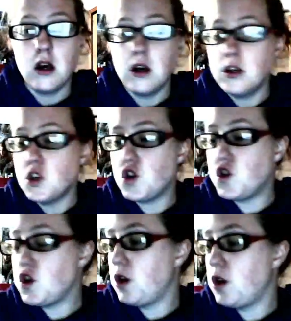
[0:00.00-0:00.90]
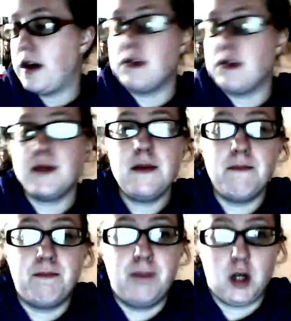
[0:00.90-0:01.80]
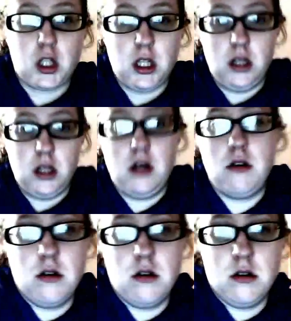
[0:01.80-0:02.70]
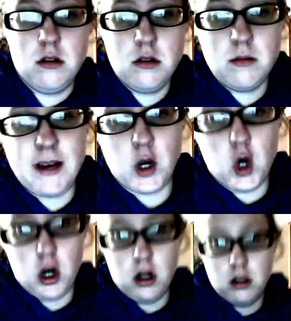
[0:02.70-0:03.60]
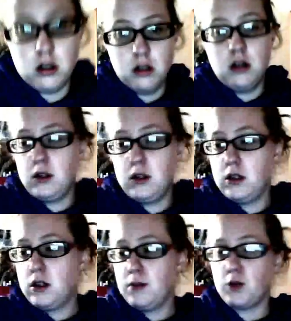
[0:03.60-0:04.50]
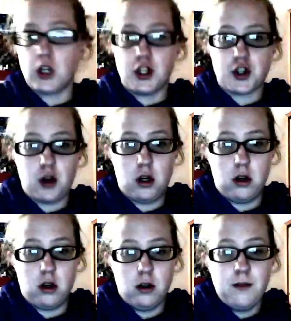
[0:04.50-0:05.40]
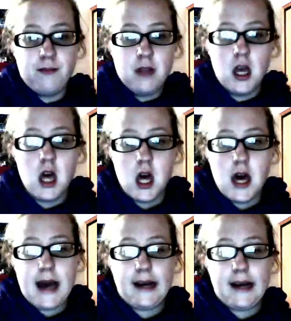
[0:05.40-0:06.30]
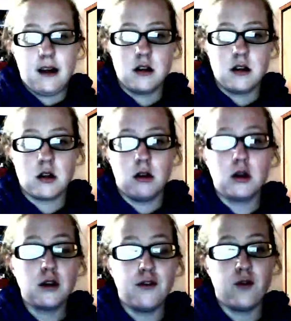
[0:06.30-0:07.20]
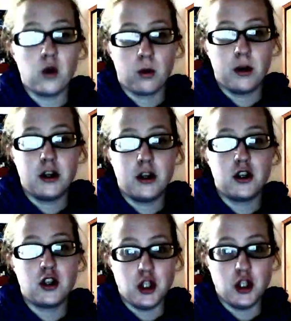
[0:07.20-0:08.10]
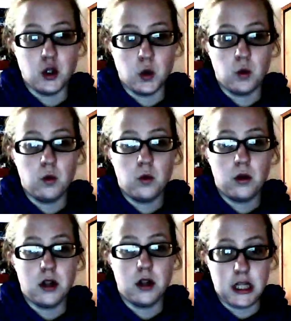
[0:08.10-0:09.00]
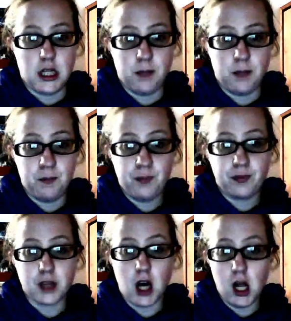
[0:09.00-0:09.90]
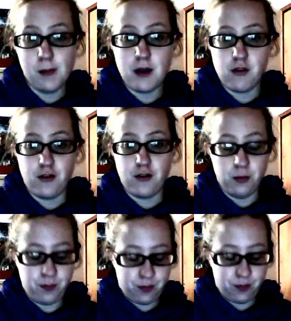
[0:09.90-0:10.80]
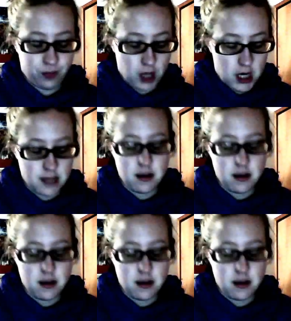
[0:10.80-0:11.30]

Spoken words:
So that was my book, my haul, bookish haul, and look forward to the Columbine review, because